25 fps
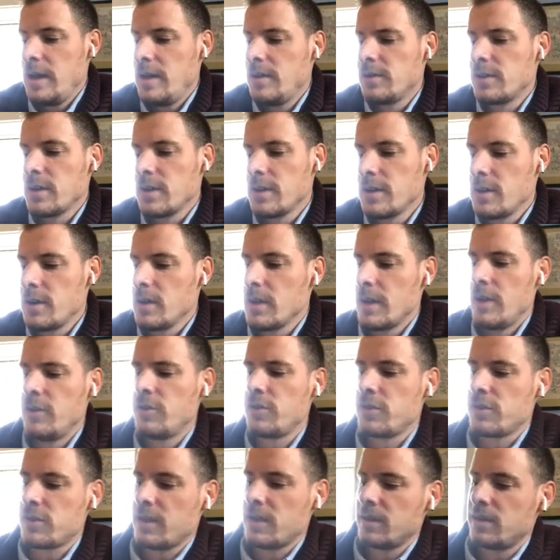He's a little
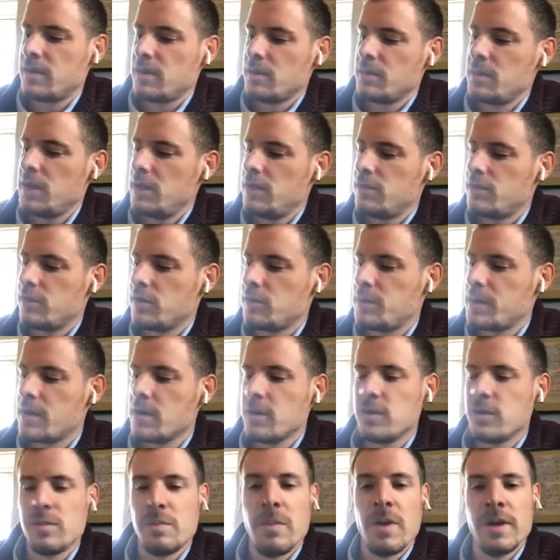interesting to me just
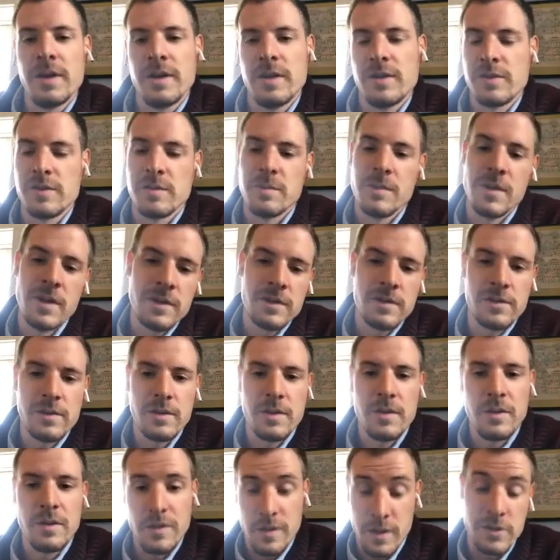because Mike
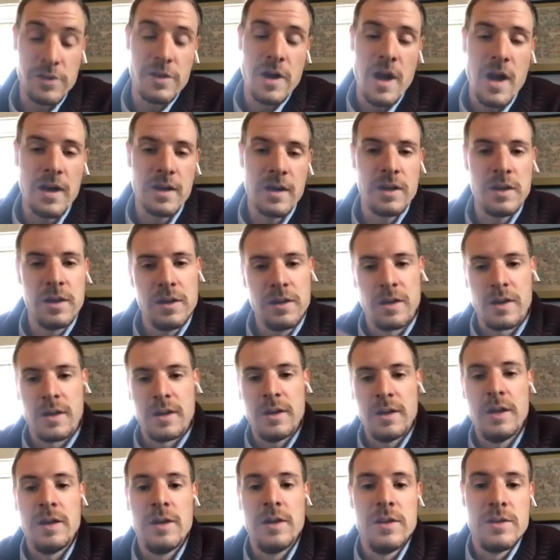Smith's the jockey,
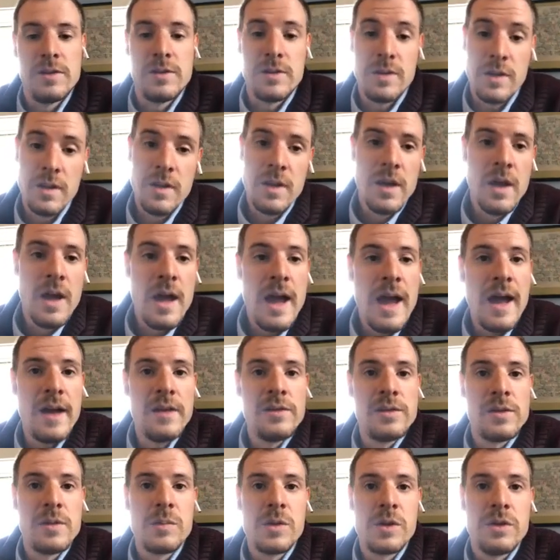and he's
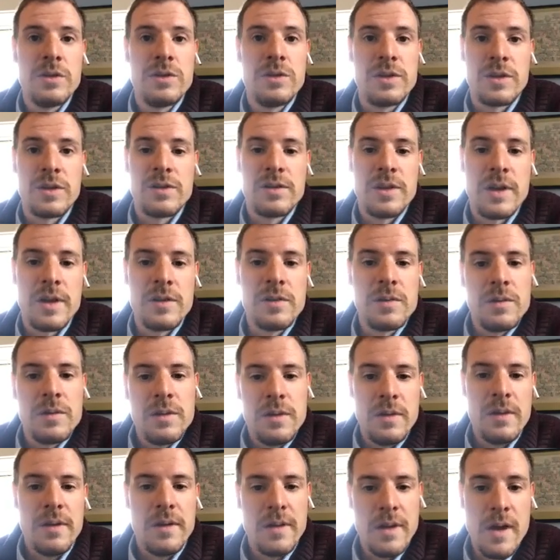has some good success,
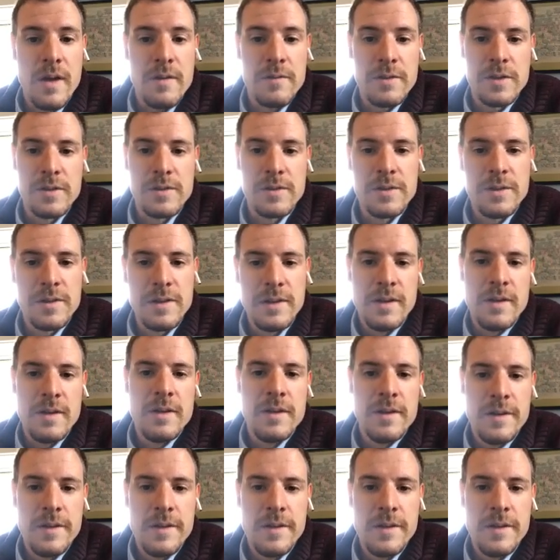obviously.